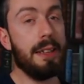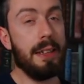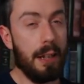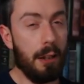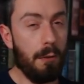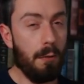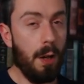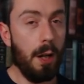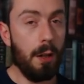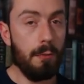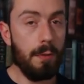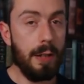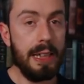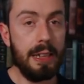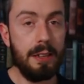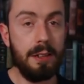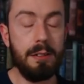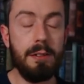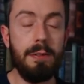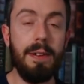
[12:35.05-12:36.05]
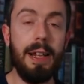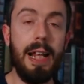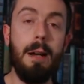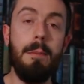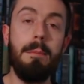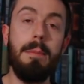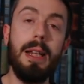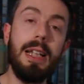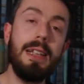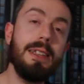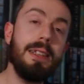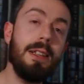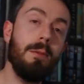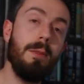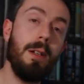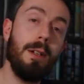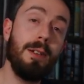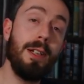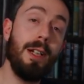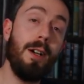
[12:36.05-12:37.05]
and there are reasons for that, but there's still
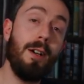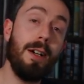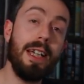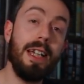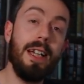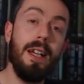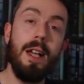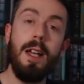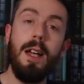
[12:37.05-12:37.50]
no denying